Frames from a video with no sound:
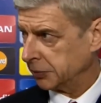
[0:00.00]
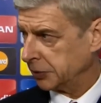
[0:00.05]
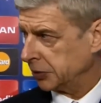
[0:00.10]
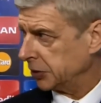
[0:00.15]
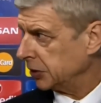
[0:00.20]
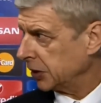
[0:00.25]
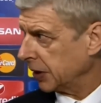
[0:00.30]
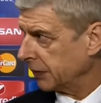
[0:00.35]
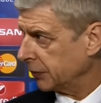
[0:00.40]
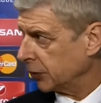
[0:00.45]
They
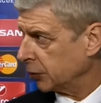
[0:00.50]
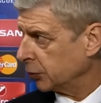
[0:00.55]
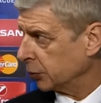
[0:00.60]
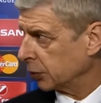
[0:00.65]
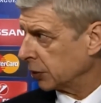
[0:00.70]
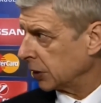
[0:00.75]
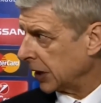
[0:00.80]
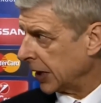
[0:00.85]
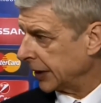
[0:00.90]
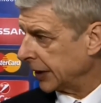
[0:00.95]
never
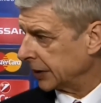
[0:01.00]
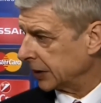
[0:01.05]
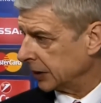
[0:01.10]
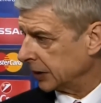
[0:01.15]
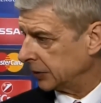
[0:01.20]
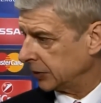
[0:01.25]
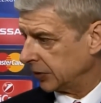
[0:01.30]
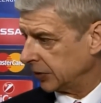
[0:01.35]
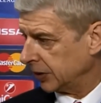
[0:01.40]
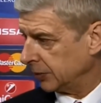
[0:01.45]
looked like
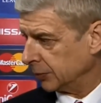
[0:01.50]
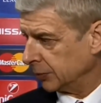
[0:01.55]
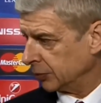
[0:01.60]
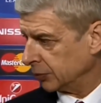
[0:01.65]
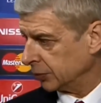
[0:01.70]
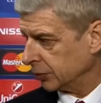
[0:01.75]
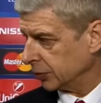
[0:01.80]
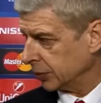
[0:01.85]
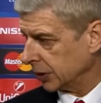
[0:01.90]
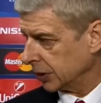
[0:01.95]
a team
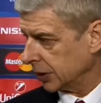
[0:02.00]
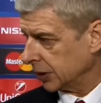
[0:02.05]
who